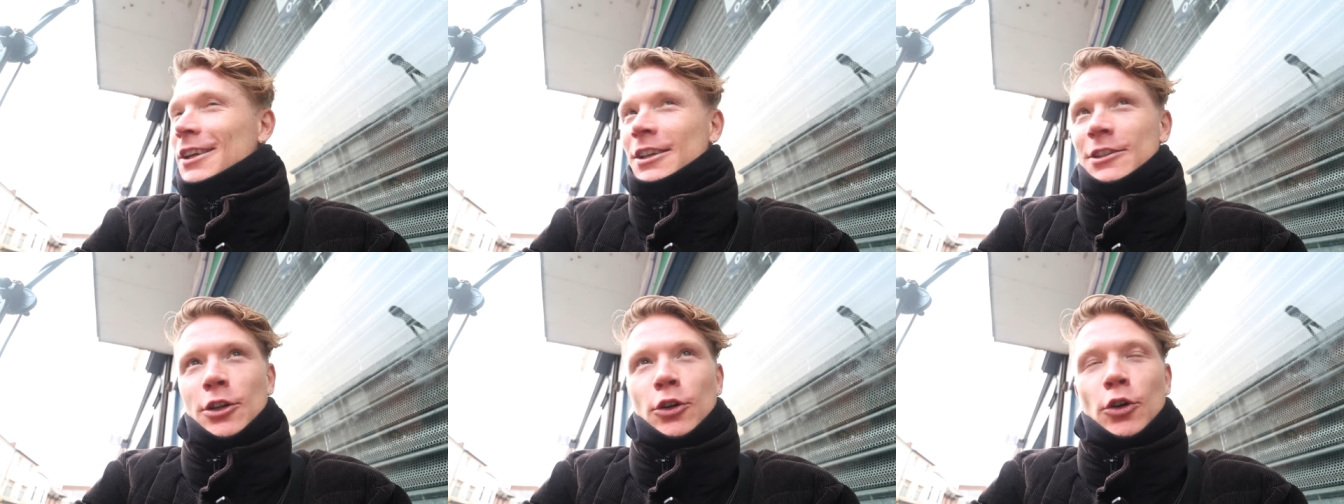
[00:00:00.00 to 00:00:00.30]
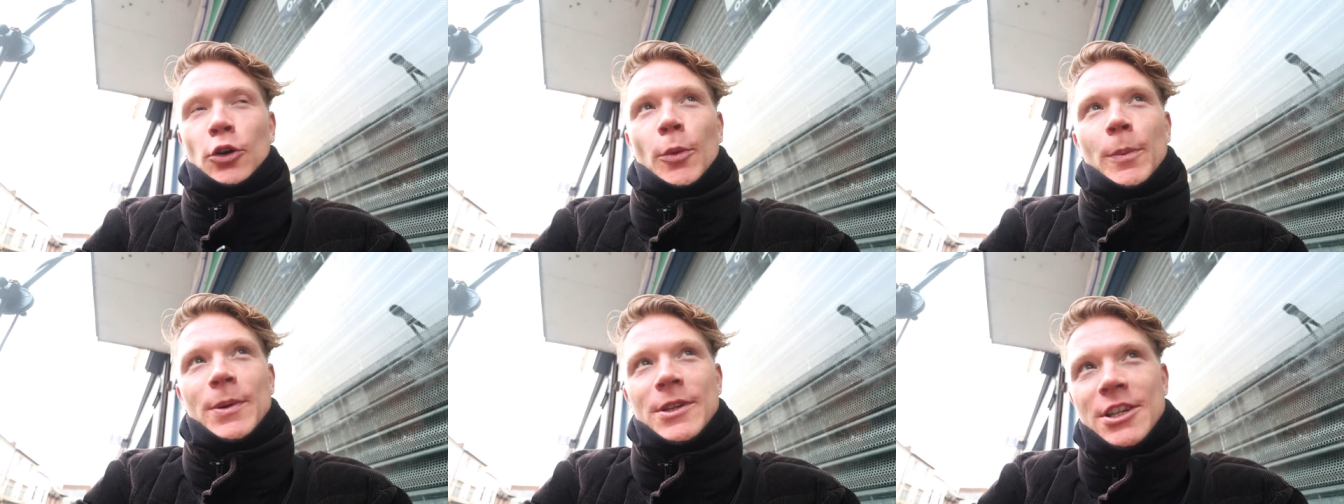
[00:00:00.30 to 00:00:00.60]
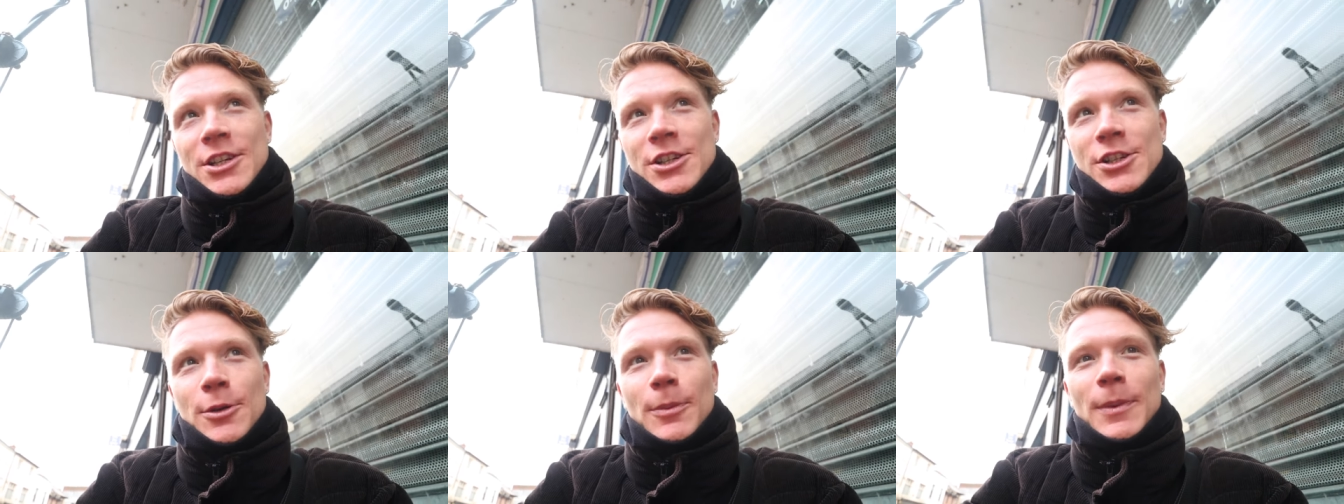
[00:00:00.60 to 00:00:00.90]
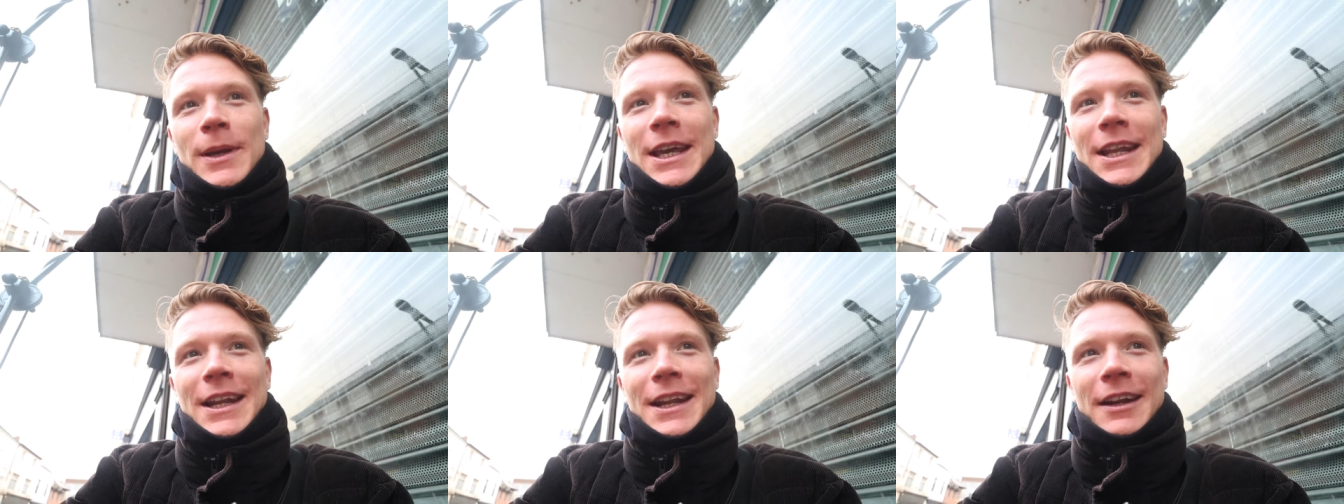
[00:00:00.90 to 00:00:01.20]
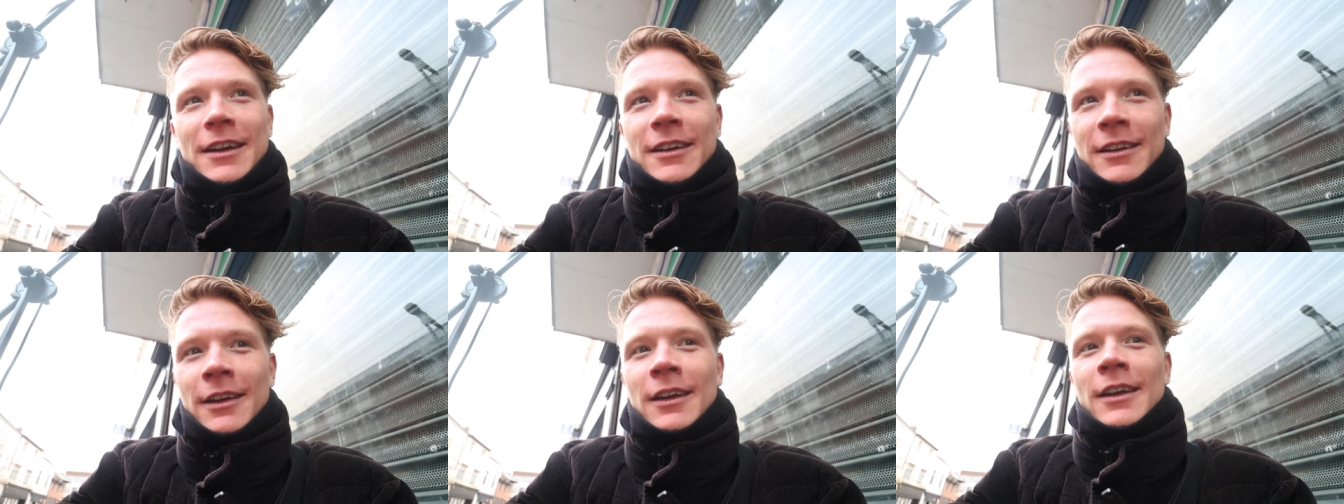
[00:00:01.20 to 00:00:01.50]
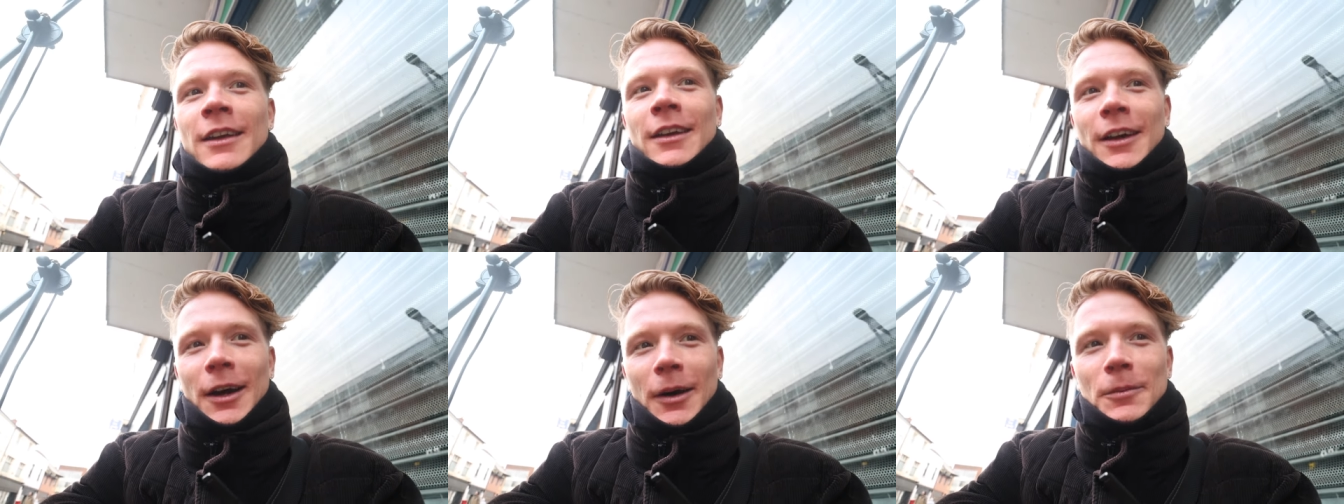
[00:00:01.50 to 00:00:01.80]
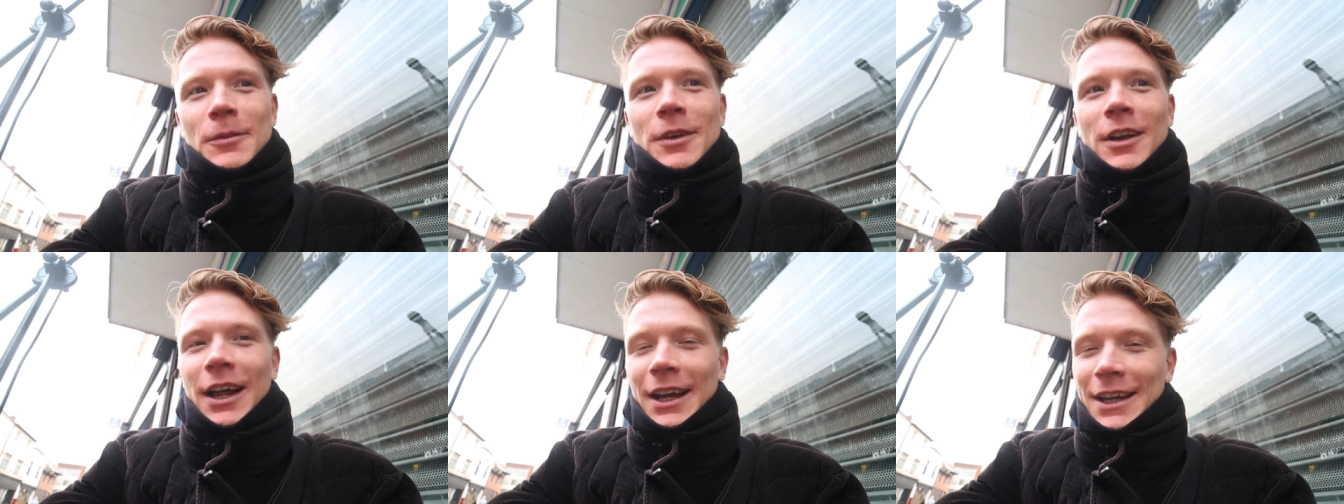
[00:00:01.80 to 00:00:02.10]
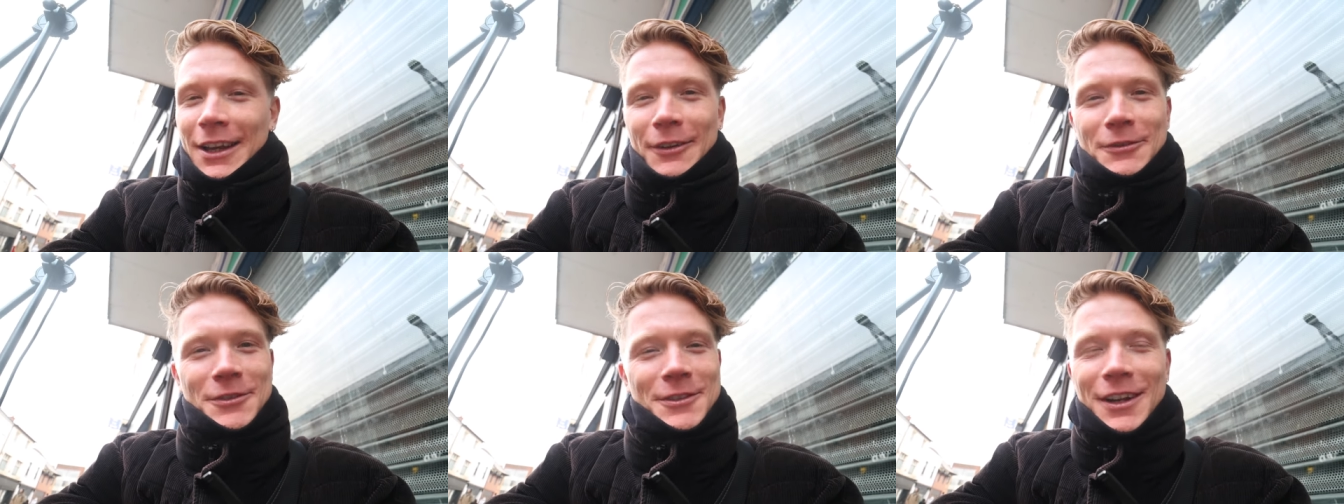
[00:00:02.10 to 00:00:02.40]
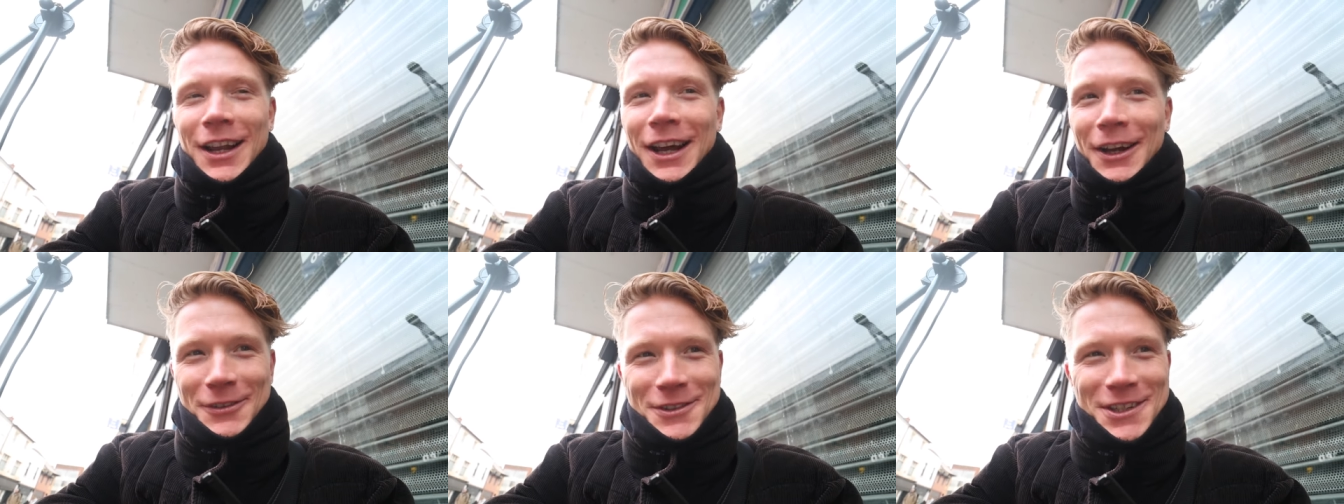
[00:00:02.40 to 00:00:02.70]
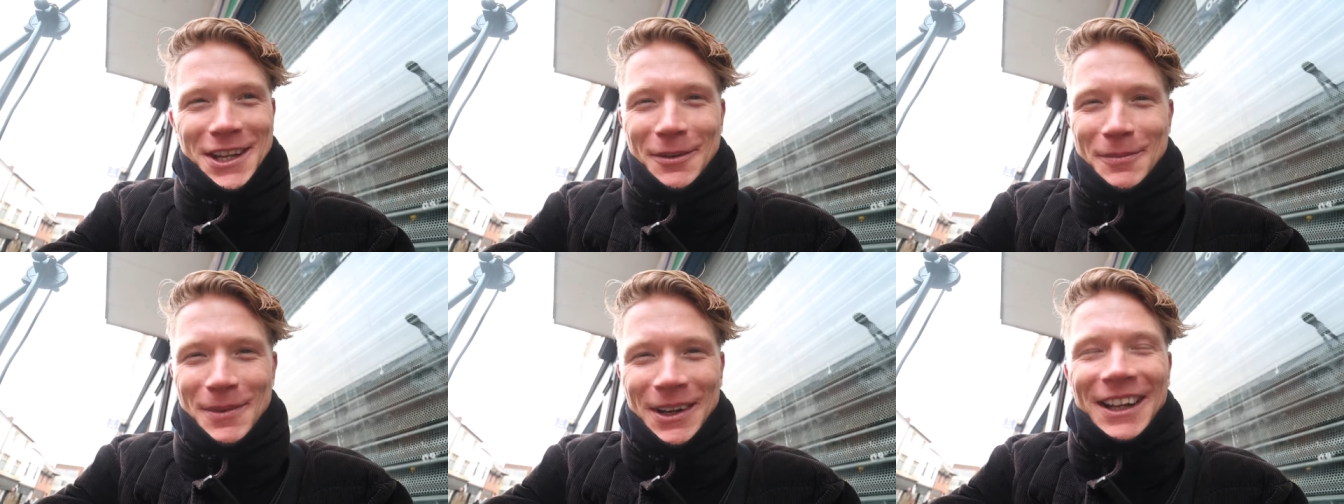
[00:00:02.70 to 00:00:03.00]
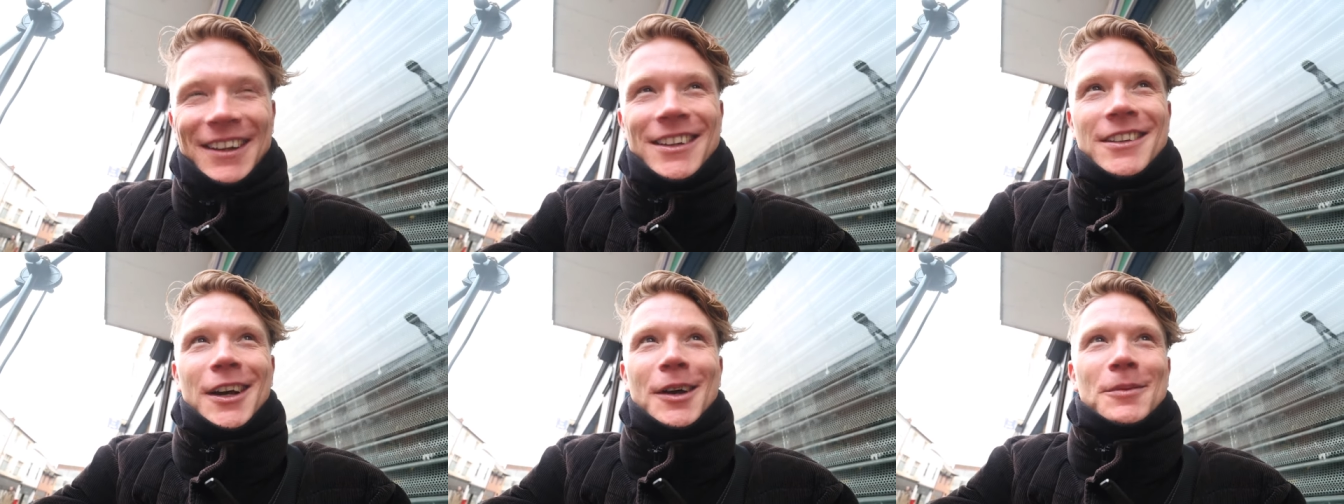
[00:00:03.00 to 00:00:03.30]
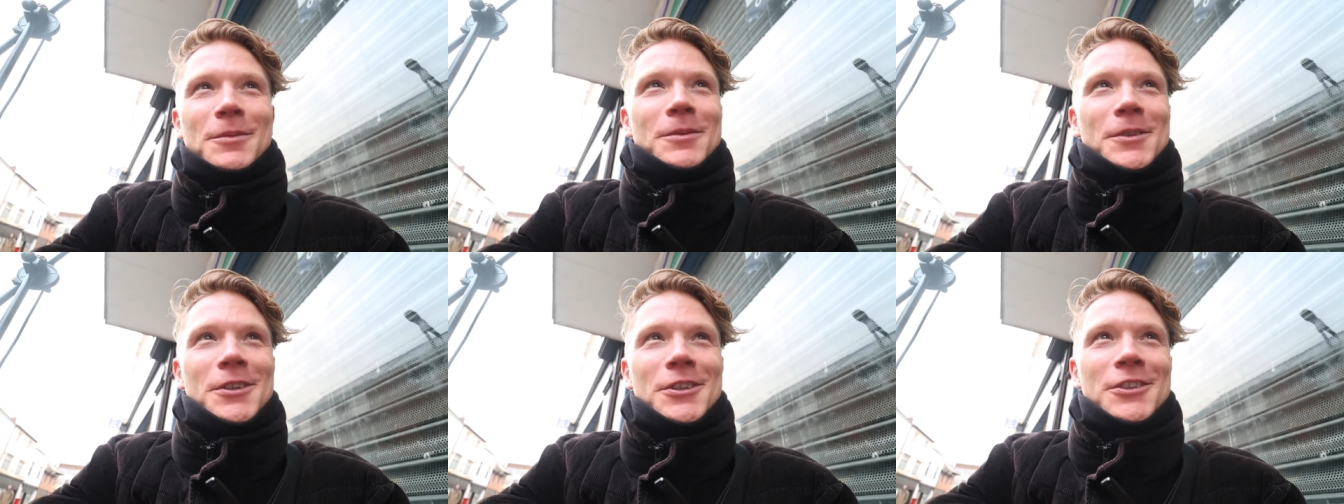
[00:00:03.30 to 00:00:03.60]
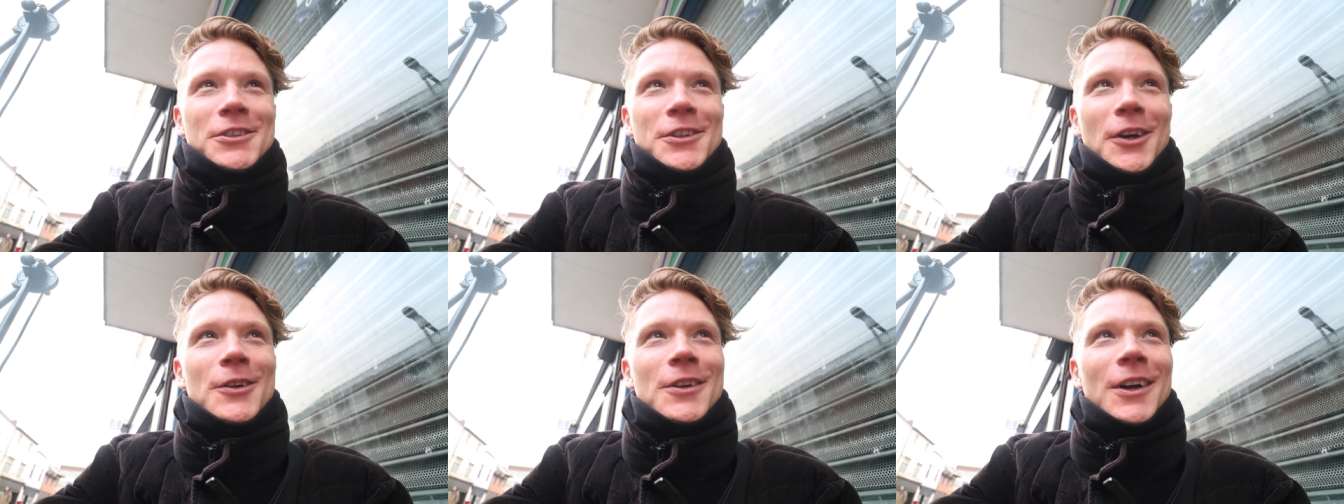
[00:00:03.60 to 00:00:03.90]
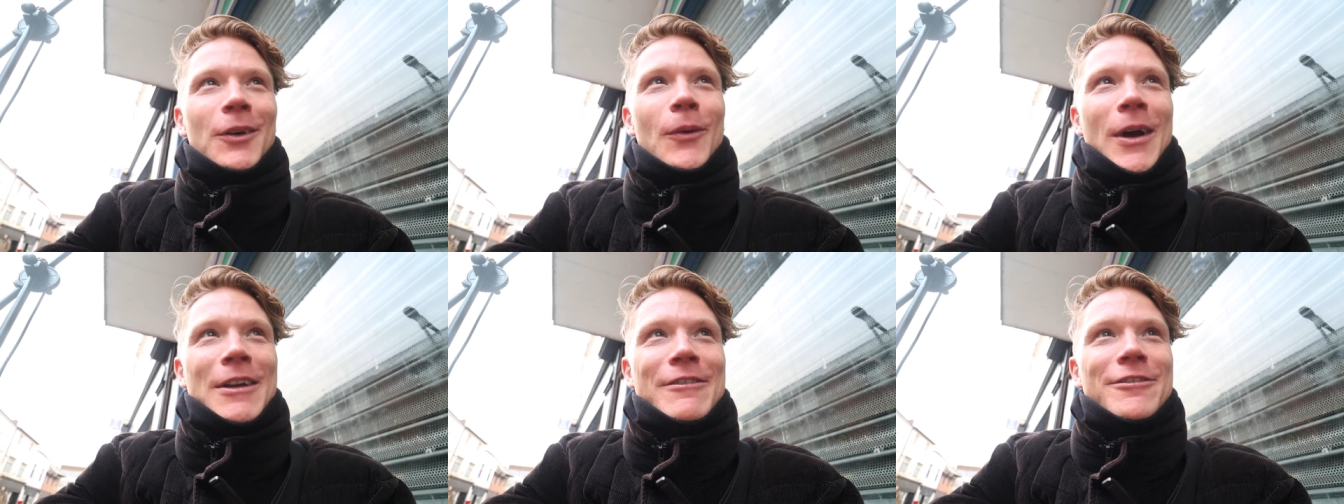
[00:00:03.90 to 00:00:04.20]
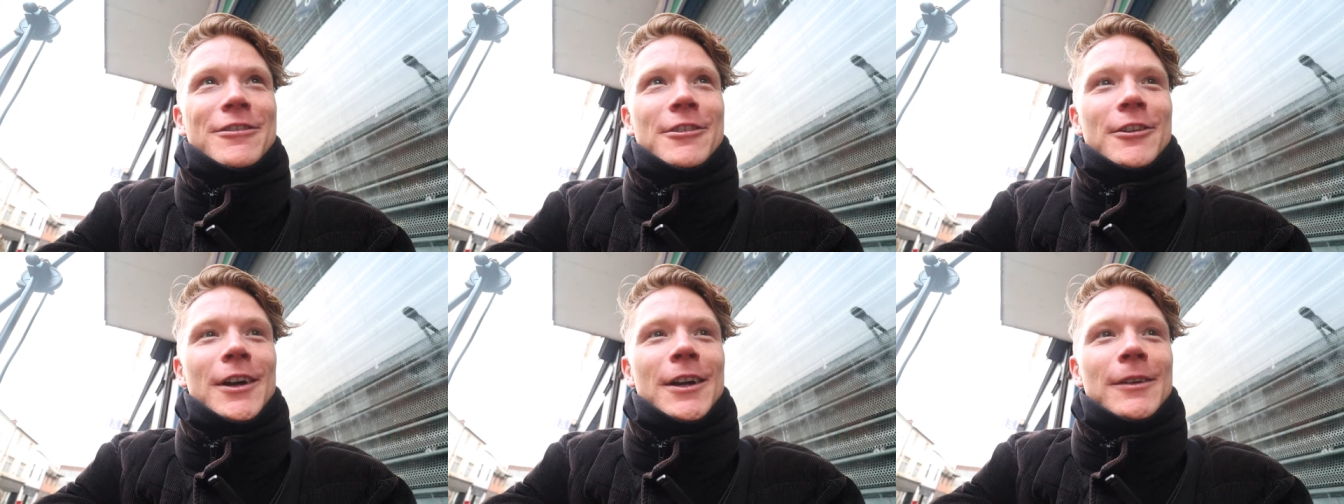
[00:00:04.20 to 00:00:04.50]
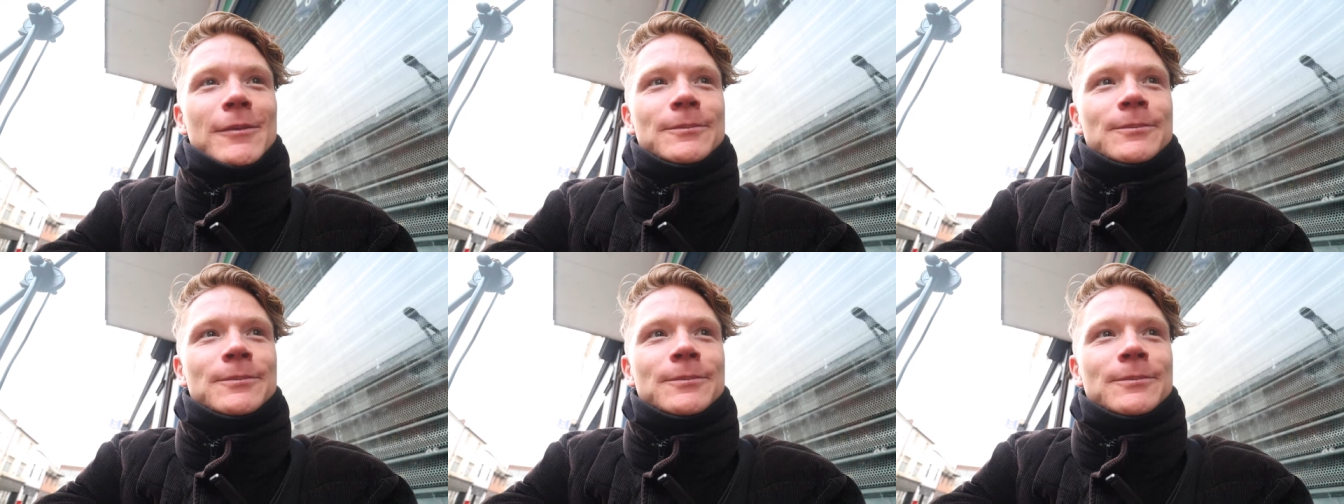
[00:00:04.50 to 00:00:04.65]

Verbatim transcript: It's a cool position to be in and I'm, like, I've, like I've said a million times, I'm just stoked I went for it.